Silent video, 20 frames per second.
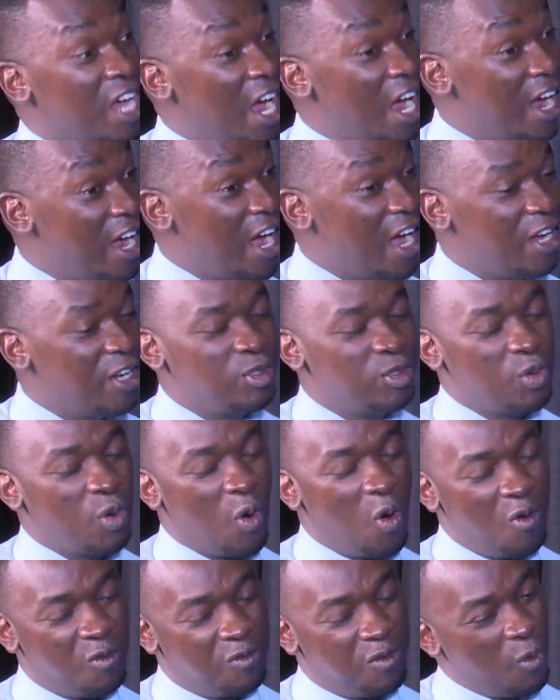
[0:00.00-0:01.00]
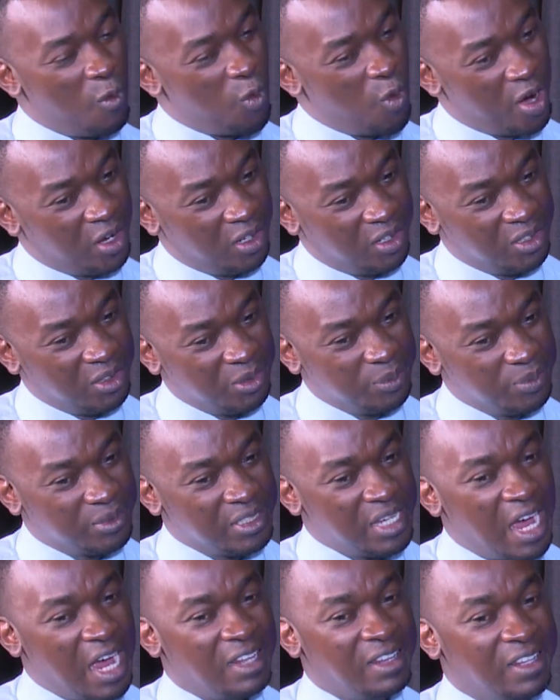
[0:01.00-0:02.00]
You're tired, you're
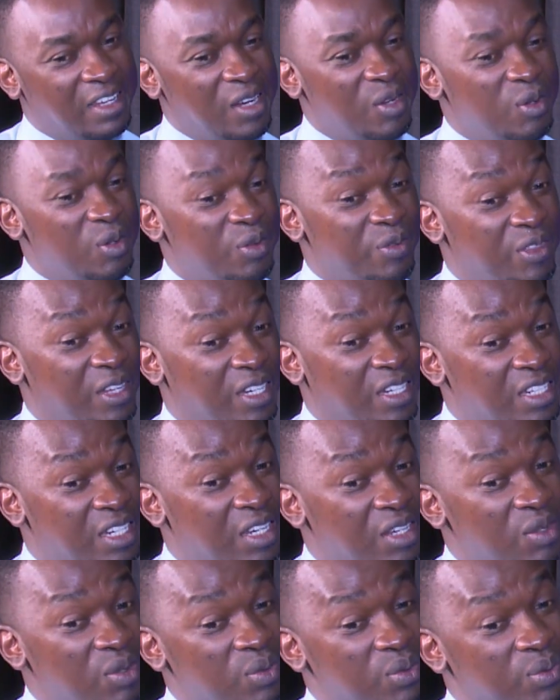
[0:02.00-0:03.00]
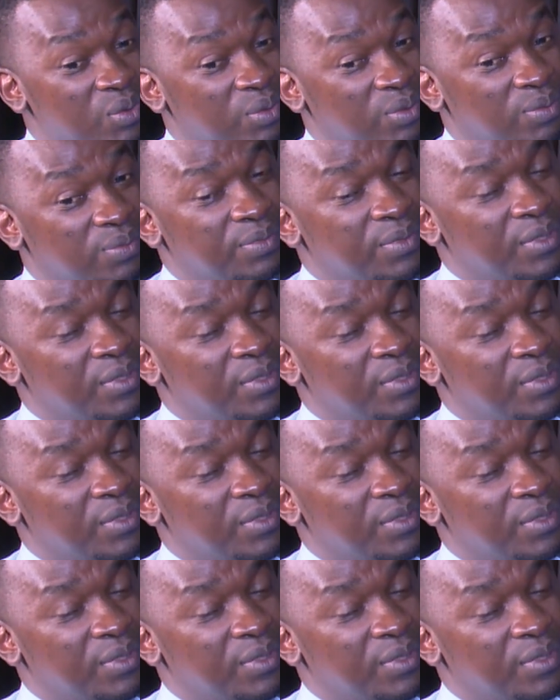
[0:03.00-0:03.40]
overwhelmed. At the end of the day, you